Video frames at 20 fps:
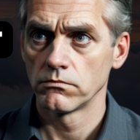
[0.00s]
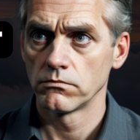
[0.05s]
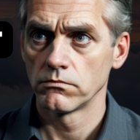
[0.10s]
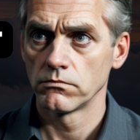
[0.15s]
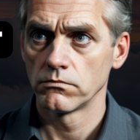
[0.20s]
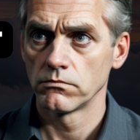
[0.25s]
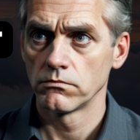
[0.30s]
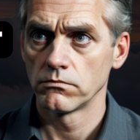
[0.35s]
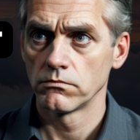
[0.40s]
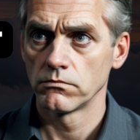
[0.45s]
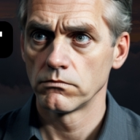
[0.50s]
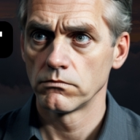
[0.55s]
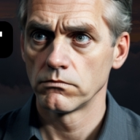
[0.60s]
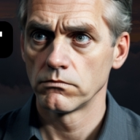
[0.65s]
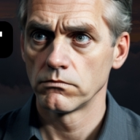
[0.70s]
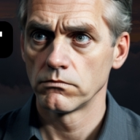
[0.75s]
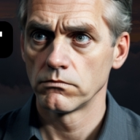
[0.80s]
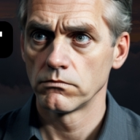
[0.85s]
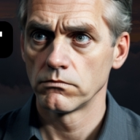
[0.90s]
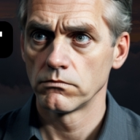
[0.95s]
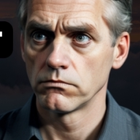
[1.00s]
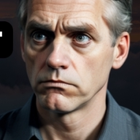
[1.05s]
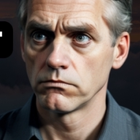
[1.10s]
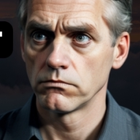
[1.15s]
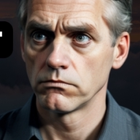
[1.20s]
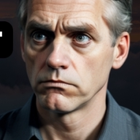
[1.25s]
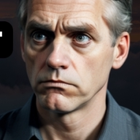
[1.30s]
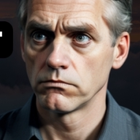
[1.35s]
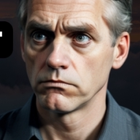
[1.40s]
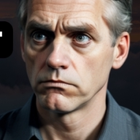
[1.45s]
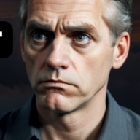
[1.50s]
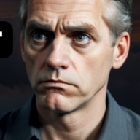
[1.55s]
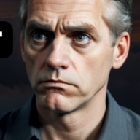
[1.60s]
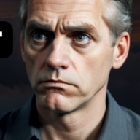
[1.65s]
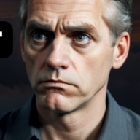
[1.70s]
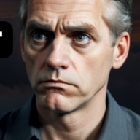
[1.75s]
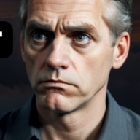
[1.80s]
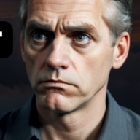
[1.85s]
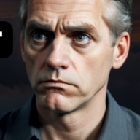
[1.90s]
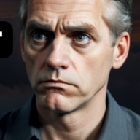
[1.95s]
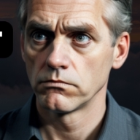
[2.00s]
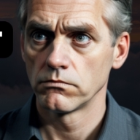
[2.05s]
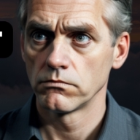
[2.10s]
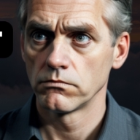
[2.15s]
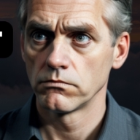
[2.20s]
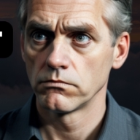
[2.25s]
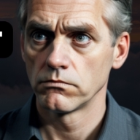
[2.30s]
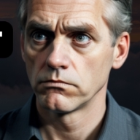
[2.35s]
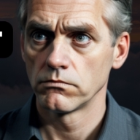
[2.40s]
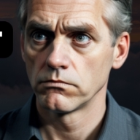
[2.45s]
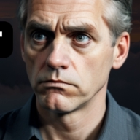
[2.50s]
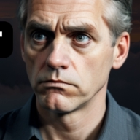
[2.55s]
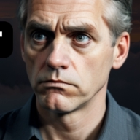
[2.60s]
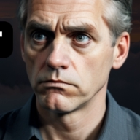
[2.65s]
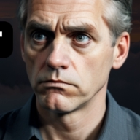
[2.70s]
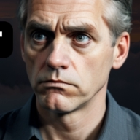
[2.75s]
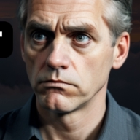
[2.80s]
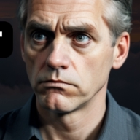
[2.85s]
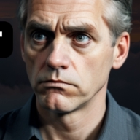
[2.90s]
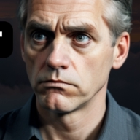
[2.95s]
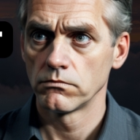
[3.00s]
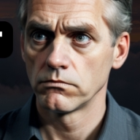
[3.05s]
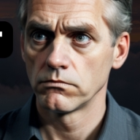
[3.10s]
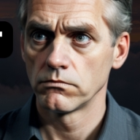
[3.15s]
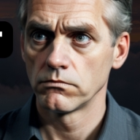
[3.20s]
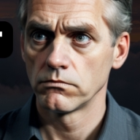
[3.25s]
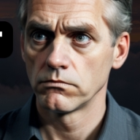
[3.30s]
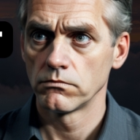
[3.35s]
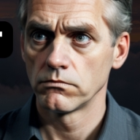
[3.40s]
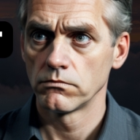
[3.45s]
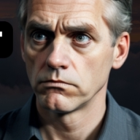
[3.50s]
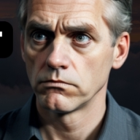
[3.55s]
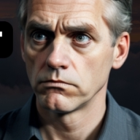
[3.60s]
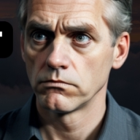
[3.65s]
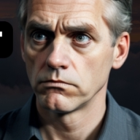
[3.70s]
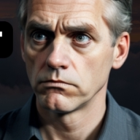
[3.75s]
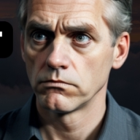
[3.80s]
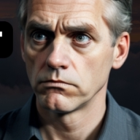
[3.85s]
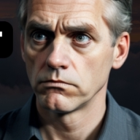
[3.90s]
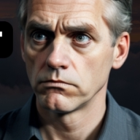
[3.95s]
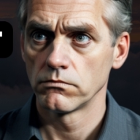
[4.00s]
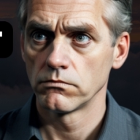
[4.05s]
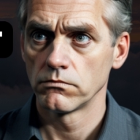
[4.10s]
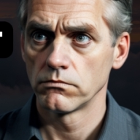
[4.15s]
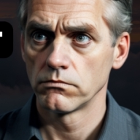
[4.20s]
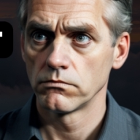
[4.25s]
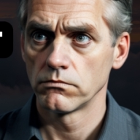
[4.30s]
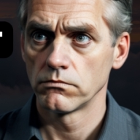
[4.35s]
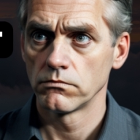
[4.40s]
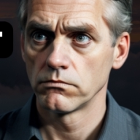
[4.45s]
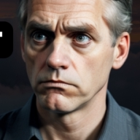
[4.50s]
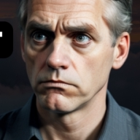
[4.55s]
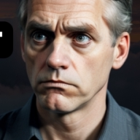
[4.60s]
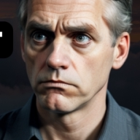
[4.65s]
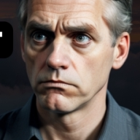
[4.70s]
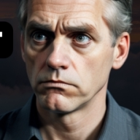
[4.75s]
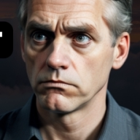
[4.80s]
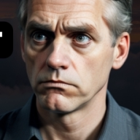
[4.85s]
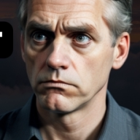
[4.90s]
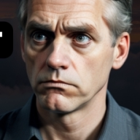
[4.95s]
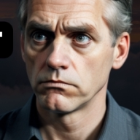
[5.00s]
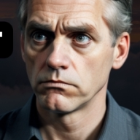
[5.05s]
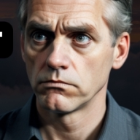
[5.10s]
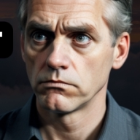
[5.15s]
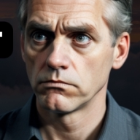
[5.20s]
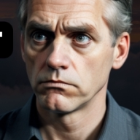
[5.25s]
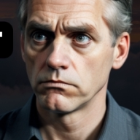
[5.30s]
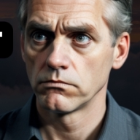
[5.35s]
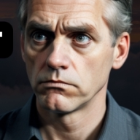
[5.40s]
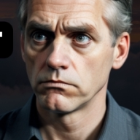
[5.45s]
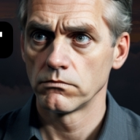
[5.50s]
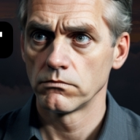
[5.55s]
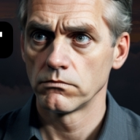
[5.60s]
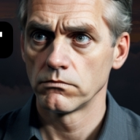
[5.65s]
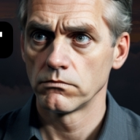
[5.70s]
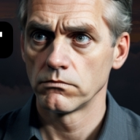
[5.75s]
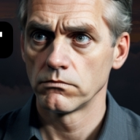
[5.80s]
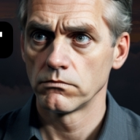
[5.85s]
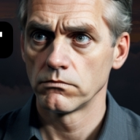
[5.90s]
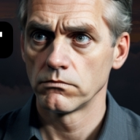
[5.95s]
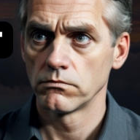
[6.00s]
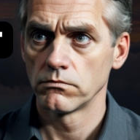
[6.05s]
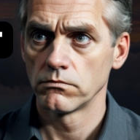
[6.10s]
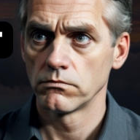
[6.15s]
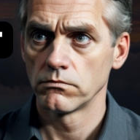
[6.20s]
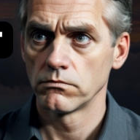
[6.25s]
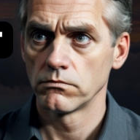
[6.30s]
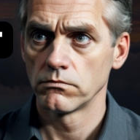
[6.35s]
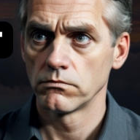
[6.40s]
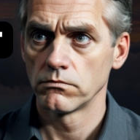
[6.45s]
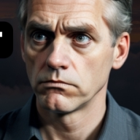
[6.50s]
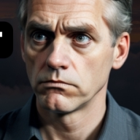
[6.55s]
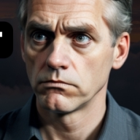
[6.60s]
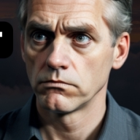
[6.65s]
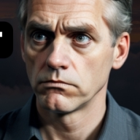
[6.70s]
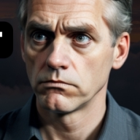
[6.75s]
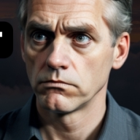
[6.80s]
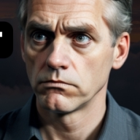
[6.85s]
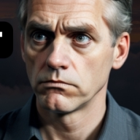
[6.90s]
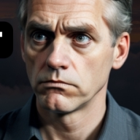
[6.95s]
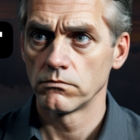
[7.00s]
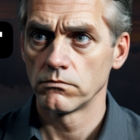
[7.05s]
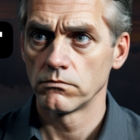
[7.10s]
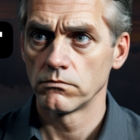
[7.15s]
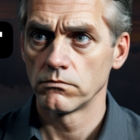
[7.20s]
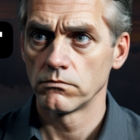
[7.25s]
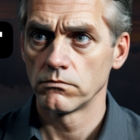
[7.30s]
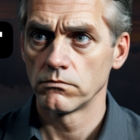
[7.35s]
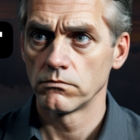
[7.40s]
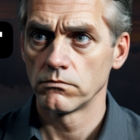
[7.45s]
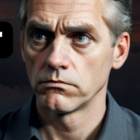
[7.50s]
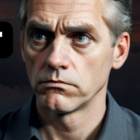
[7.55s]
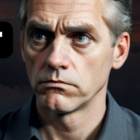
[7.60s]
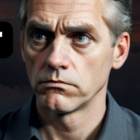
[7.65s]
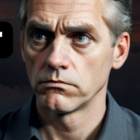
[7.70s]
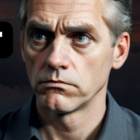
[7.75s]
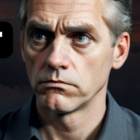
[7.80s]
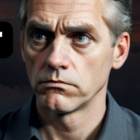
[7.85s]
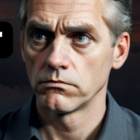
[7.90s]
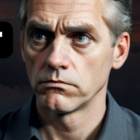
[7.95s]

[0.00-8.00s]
[no speech]